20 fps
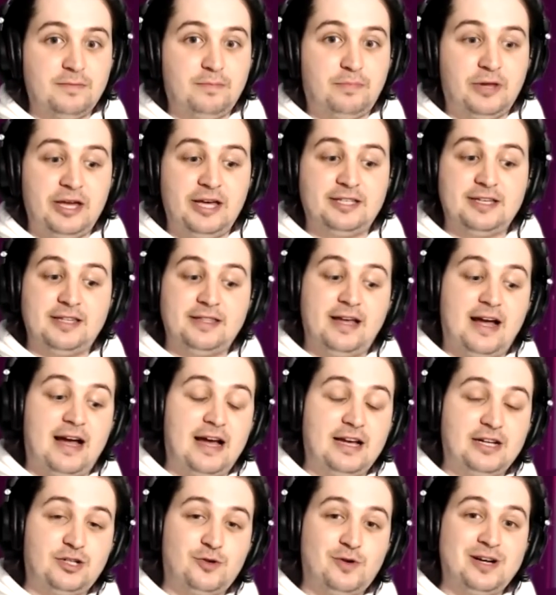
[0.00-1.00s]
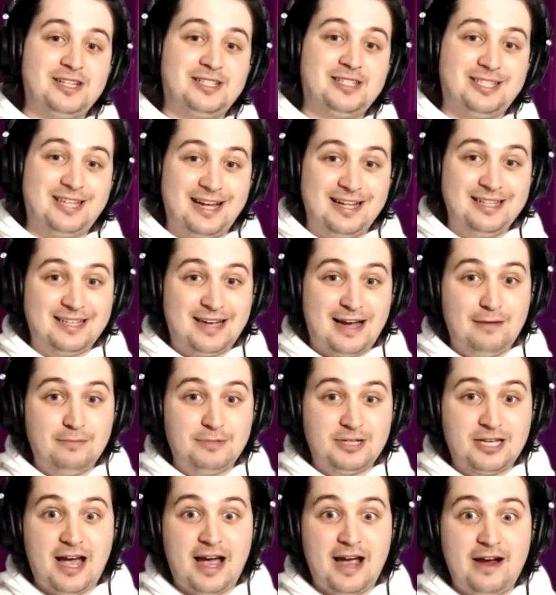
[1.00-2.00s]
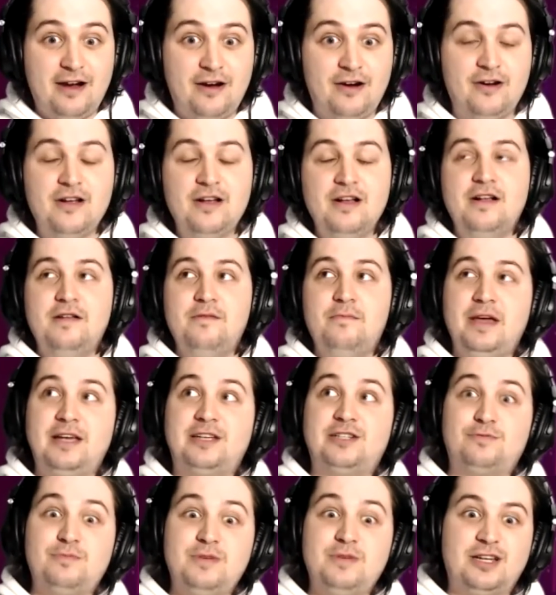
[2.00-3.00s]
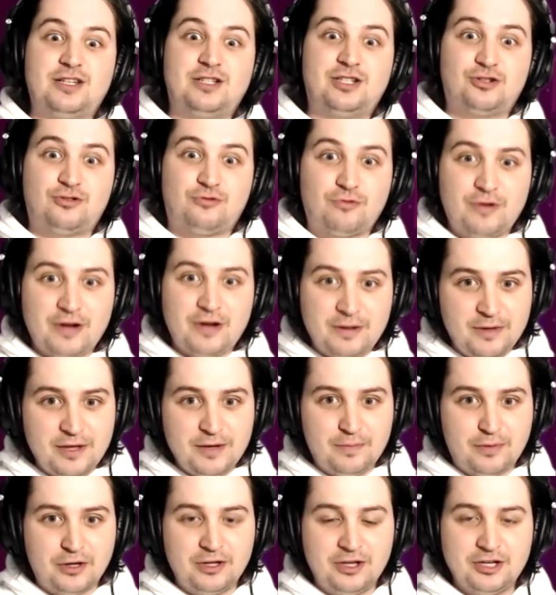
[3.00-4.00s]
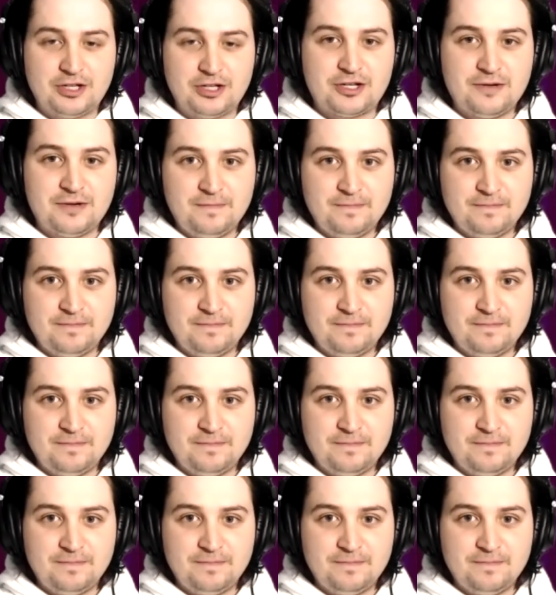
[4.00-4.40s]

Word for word: place and the hash rate is 10 times higher makes me extremely bullish.